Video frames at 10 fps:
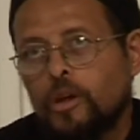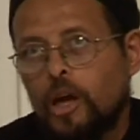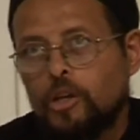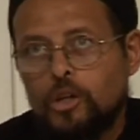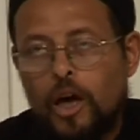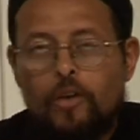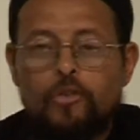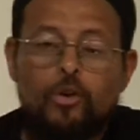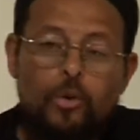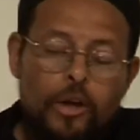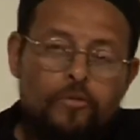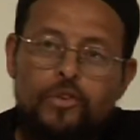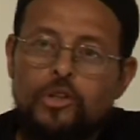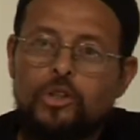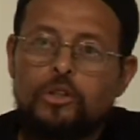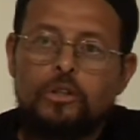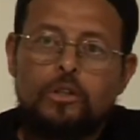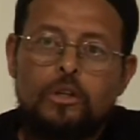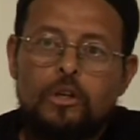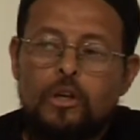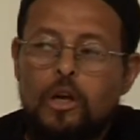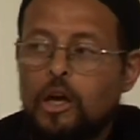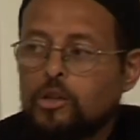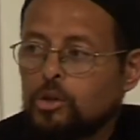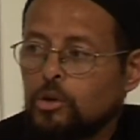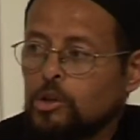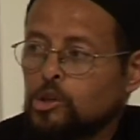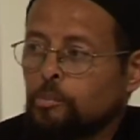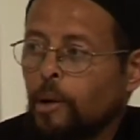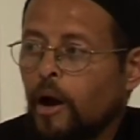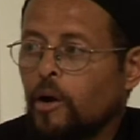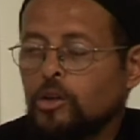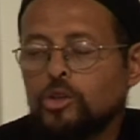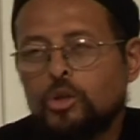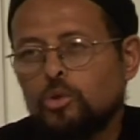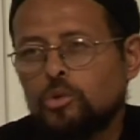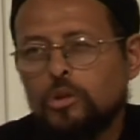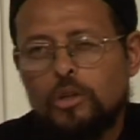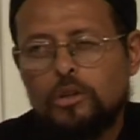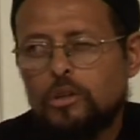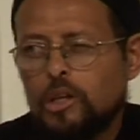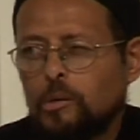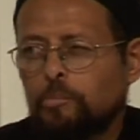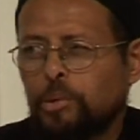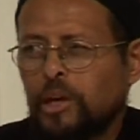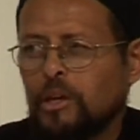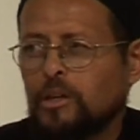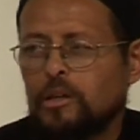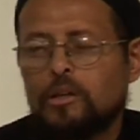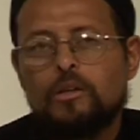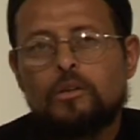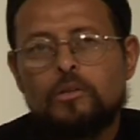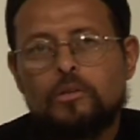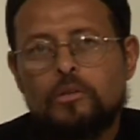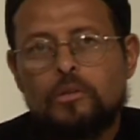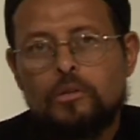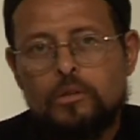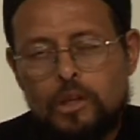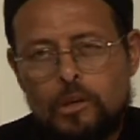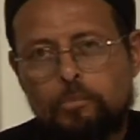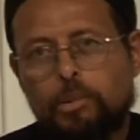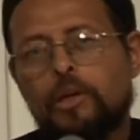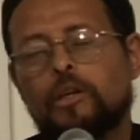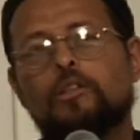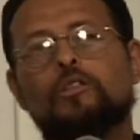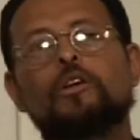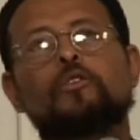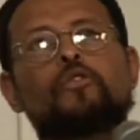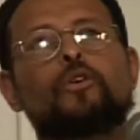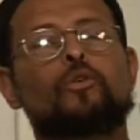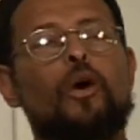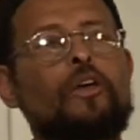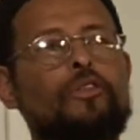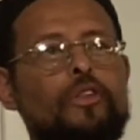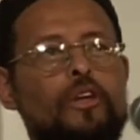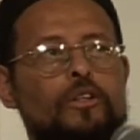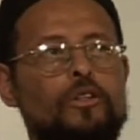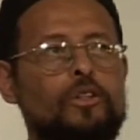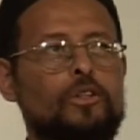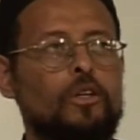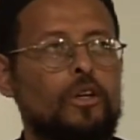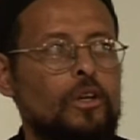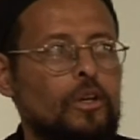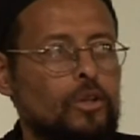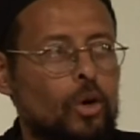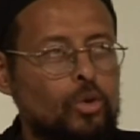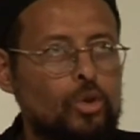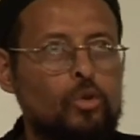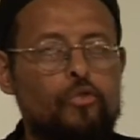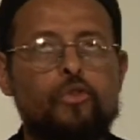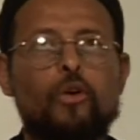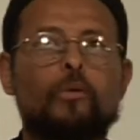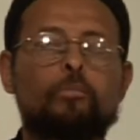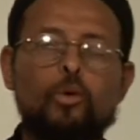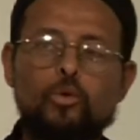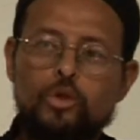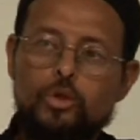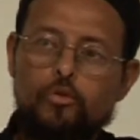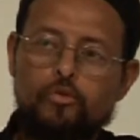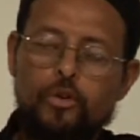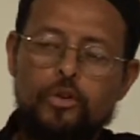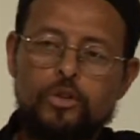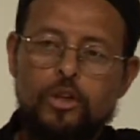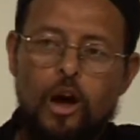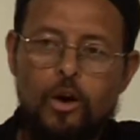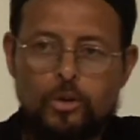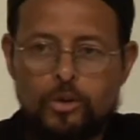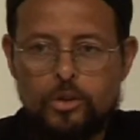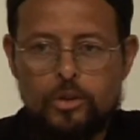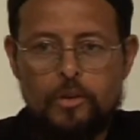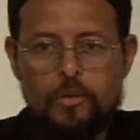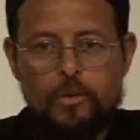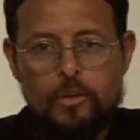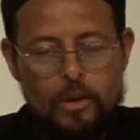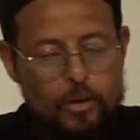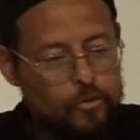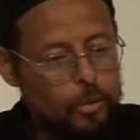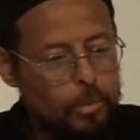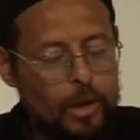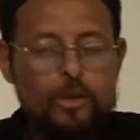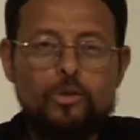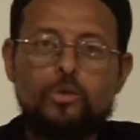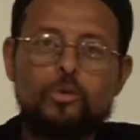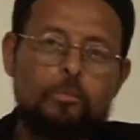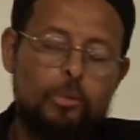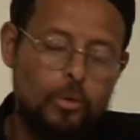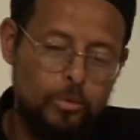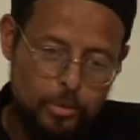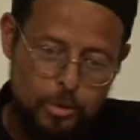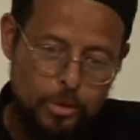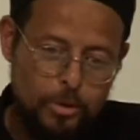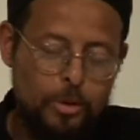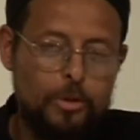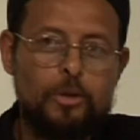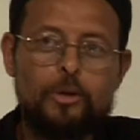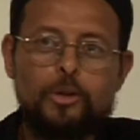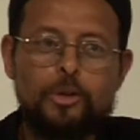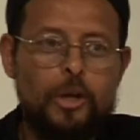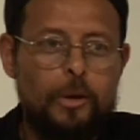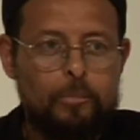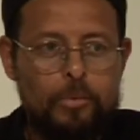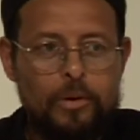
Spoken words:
and to have a great vision and to inspire our children to think big. Think big, think for great things. Don't shoot for the moon, shoot for the stars. If you make it to the moon, you're still in good shape.